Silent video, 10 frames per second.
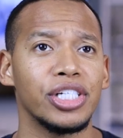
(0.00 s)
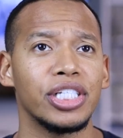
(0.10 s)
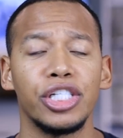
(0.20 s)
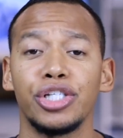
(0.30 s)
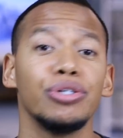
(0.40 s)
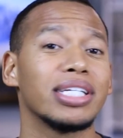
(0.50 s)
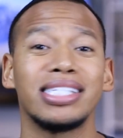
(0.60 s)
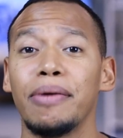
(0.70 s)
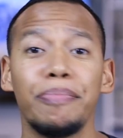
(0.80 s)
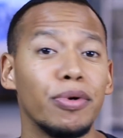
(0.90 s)
just to choose a
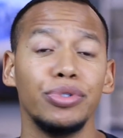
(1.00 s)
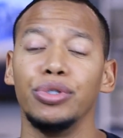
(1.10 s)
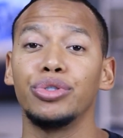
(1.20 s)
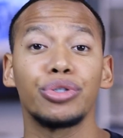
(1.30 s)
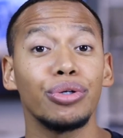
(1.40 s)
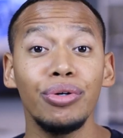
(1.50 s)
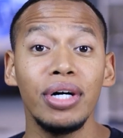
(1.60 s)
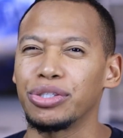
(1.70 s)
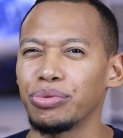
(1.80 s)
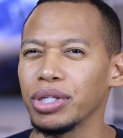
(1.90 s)
simple neutral
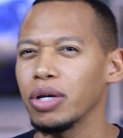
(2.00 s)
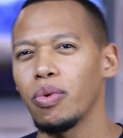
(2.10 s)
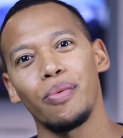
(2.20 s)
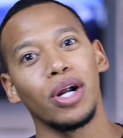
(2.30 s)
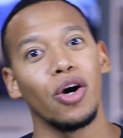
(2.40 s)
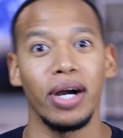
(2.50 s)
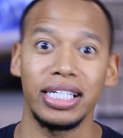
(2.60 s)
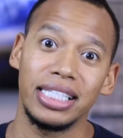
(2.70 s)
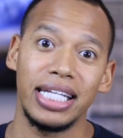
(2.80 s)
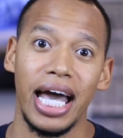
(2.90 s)
is really where we're
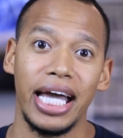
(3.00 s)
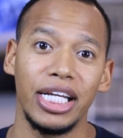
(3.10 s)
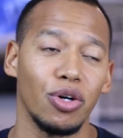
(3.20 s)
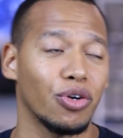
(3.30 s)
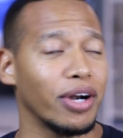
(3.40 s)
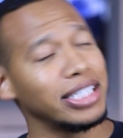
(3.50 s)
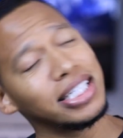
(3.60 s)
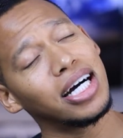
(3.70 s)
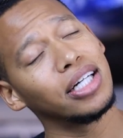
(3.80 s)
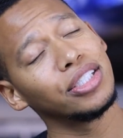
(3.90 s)
going today. No
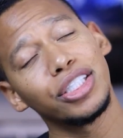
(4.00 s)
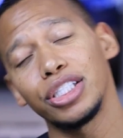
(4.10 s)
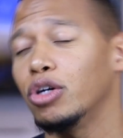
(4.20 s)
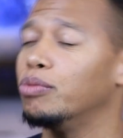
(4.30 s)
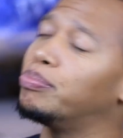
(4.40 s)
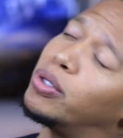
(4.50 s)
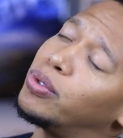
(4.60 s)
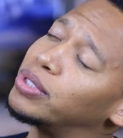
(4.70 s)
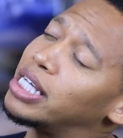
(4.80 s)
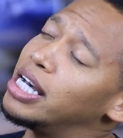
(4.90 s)
crazy colors, no
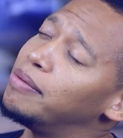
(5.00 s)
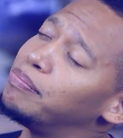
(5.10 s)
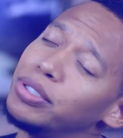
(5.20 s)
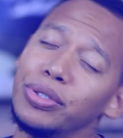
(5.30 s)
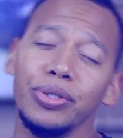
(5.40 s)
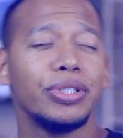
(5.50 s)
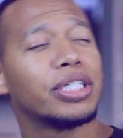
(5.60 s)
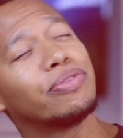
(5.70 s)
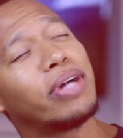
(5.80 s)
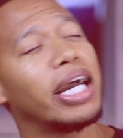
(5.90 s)
bold blues
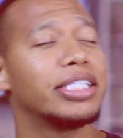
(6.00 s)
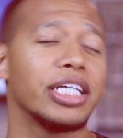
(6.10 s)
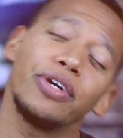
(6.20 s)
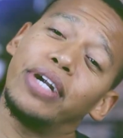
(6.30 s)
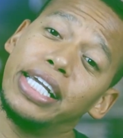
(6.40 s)
and reds and